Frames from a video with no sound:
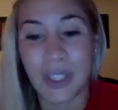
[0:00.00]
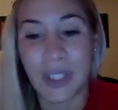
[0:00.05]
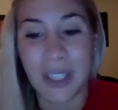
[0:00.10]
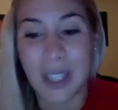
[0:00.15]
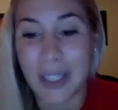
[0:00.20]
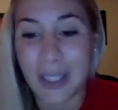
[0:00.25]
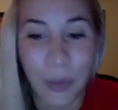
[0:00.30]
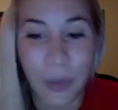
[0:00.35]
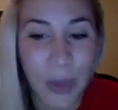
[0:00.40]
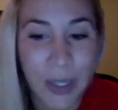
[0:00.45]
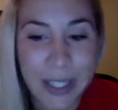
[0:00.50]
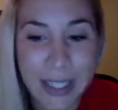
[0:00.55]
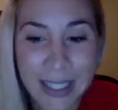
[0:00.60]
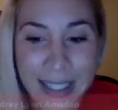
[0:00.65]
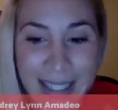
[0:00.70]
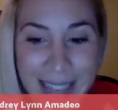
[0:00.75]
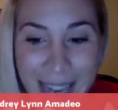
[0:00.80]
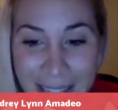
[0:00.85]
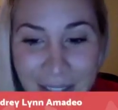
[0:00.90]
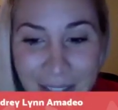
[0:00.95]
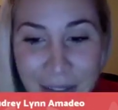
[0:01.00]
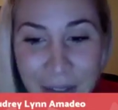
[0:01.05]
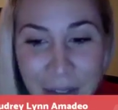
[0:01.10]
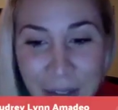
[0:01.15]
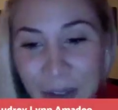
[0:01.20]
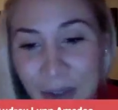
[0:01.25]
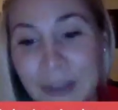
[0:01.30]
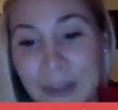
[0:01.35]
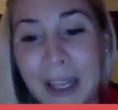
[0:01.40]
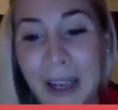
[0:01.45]
Just because it wasn't a dance
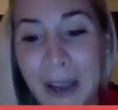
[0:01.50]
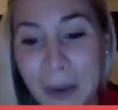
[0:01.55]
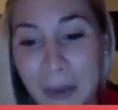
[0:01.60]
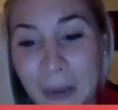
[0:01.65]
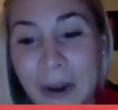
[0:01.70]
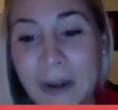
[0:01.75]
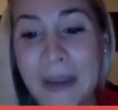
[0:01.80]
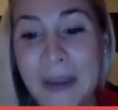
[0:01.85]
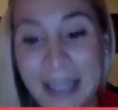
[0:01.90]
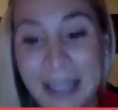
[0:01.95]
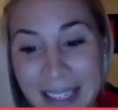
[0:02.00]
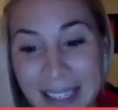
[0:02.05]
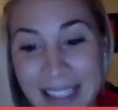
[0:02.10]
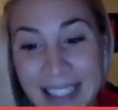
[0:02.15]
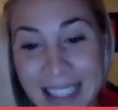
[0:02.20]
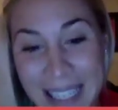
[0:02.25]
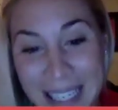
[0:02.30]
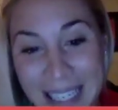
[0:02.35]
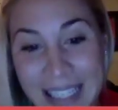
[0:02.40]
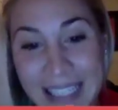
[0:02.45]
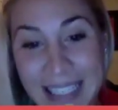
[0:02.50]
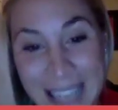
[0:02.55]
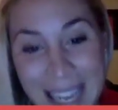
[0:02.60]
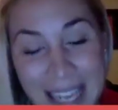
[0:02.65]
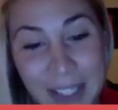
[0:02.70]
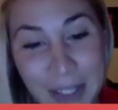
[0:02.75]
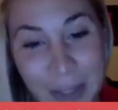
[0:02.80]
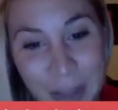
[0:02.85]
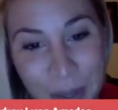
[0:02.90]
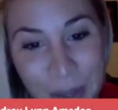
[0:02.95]
studio. Like I wanted my kids in a
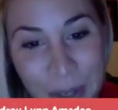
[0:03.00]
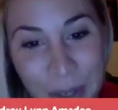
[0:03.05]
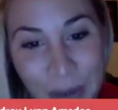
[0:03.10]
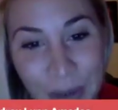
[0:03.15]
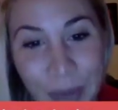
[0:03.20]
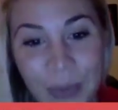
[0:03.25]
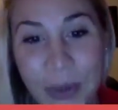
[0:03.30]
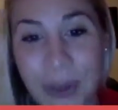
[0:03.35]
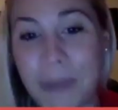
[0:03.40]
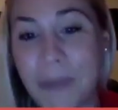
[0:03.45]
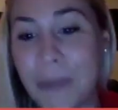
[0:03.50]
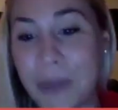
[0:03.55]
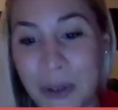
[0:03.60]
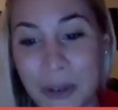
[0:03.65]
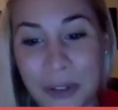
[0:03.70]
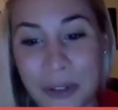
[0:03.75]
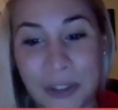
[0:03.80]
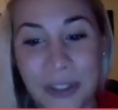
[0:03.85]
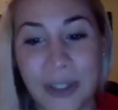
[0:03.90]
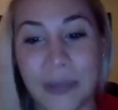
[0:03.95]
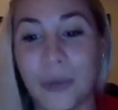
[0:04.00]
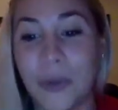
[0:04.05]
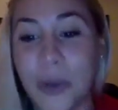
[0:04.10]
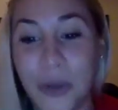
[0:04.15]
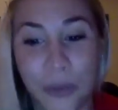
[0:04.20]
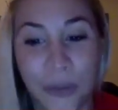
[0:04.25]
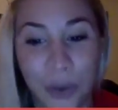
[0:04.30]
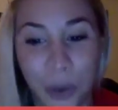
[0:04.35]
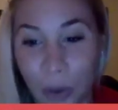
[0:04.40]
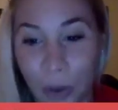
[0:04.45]
dance studio with mirrors and
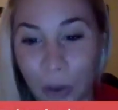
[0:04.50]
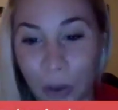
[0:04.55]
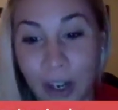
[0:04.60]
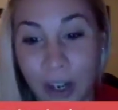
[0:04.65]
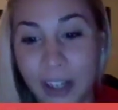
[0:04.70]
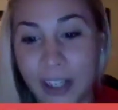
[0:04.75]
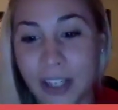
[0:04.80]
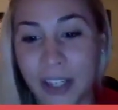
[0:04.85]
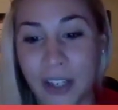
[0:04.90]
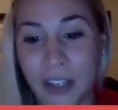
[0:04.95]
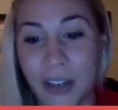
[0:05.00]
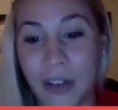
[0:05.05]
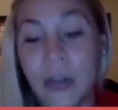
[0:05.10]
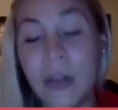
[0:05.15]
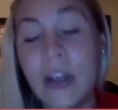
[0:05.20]
wood floor,